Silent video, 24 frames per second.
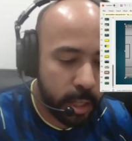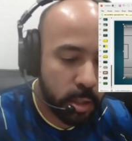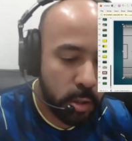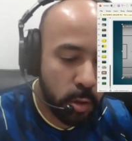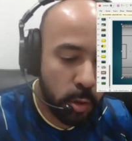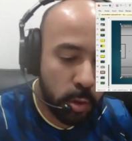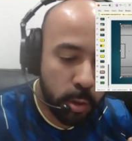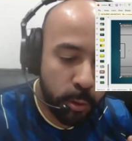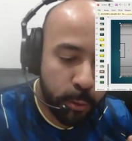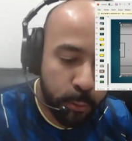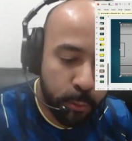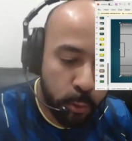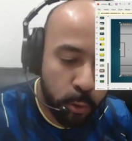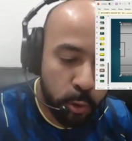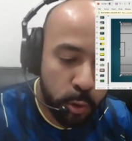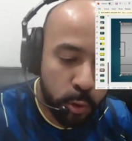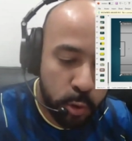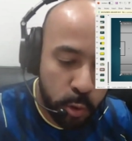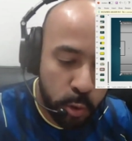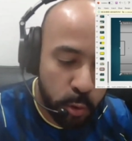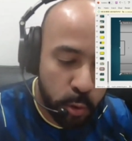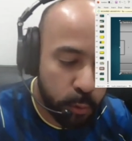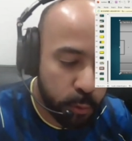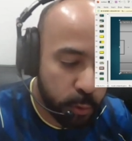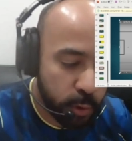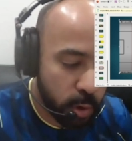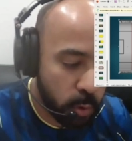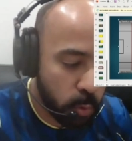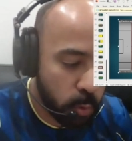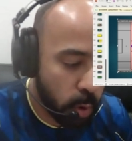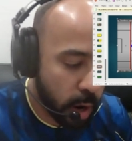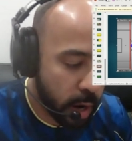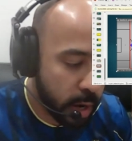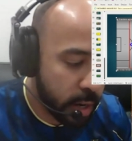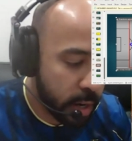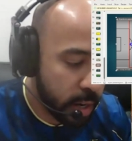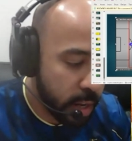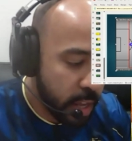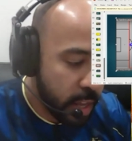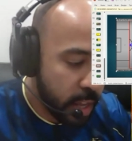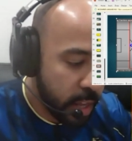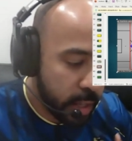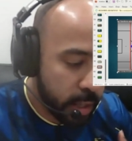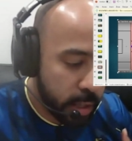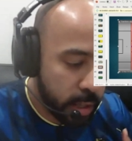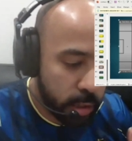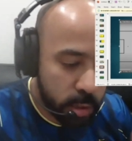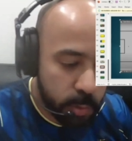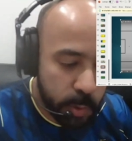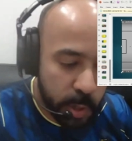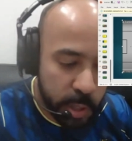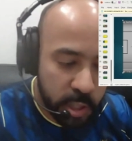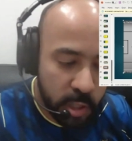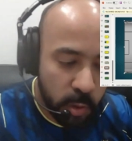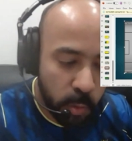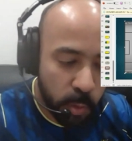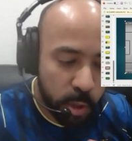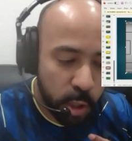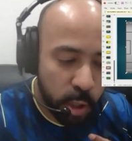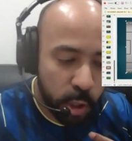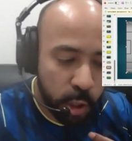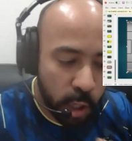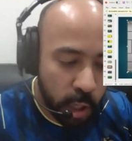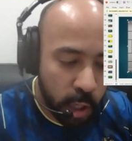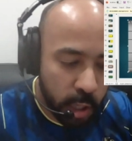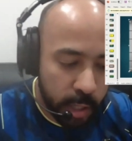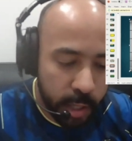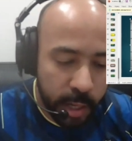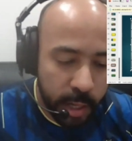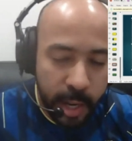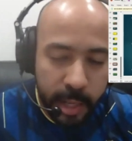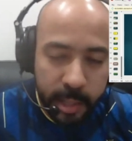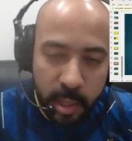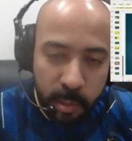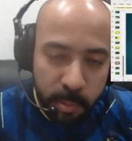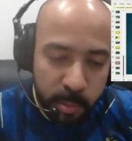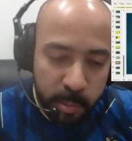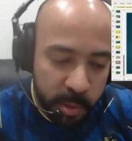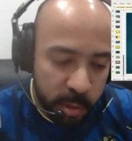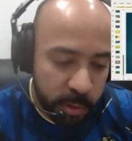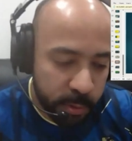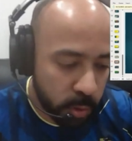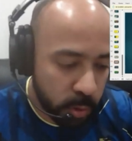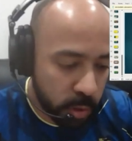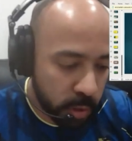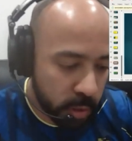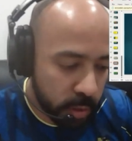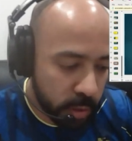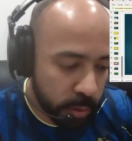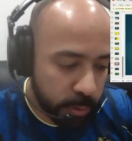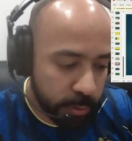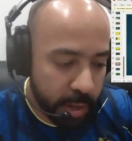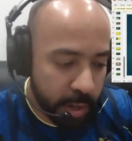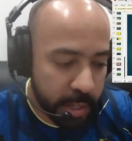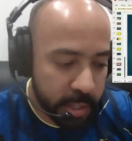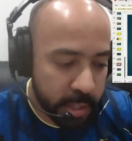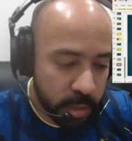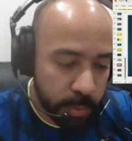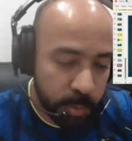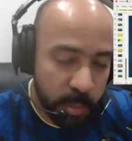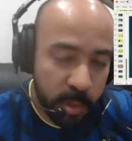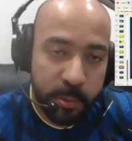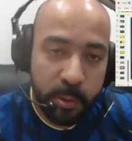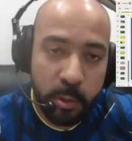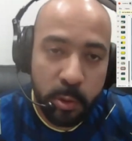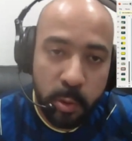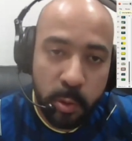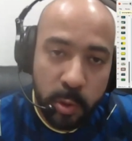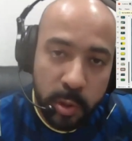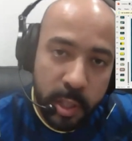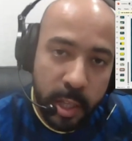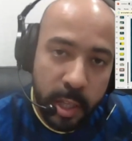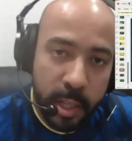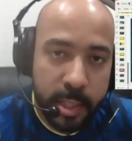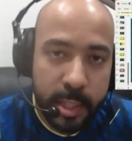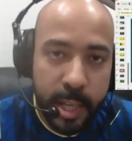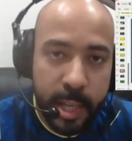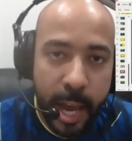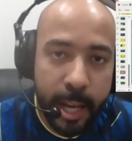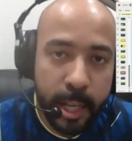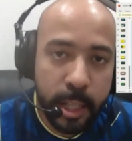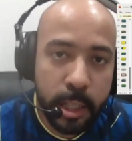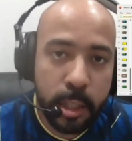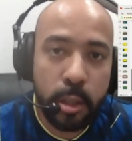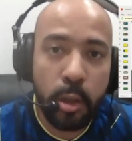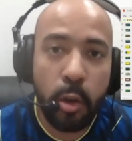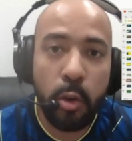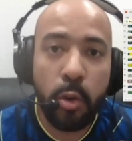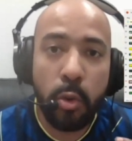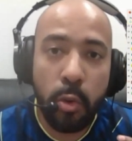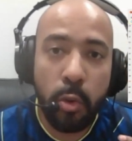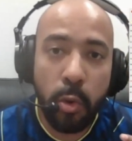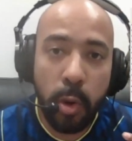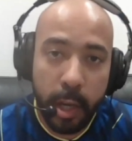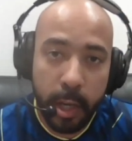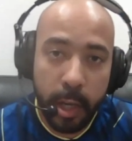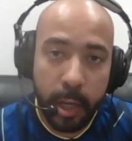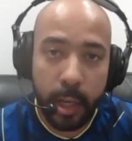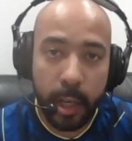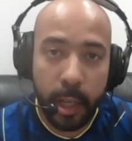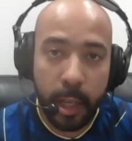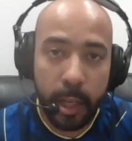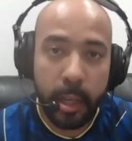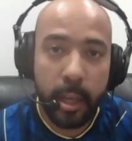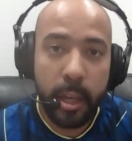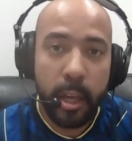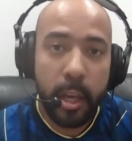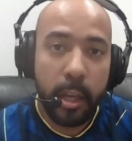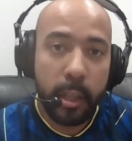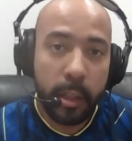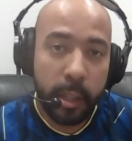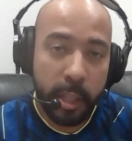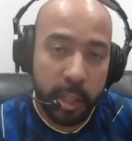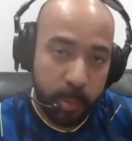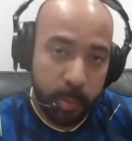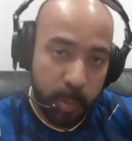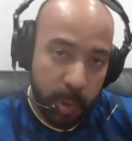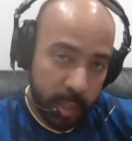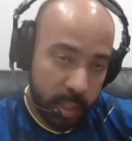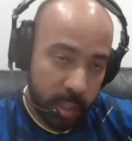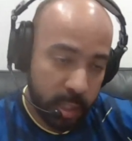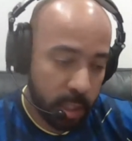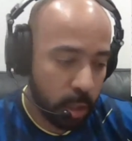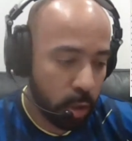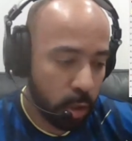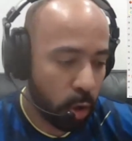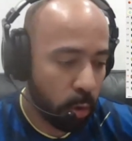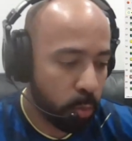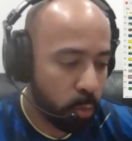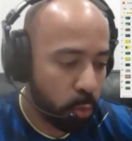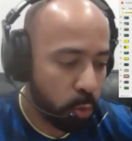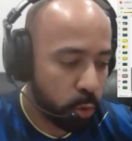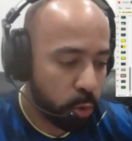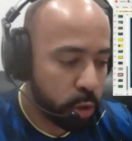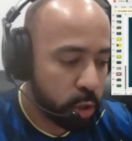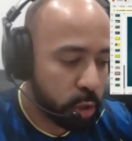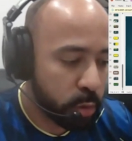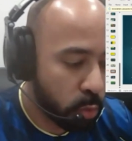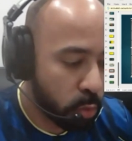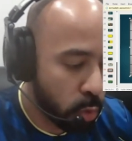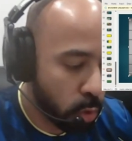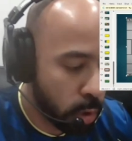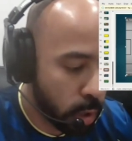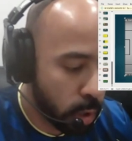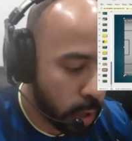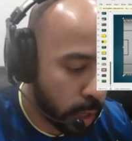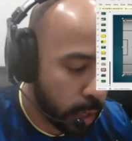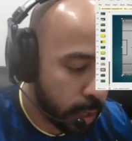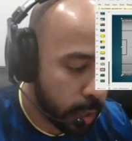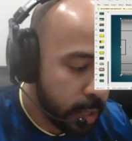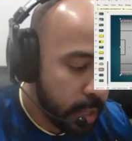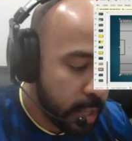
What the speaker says: So the 4-2-3-1, especially when you can connect the midfield with defense, the midfield with the attack so quickly, the space is a lot more smaller.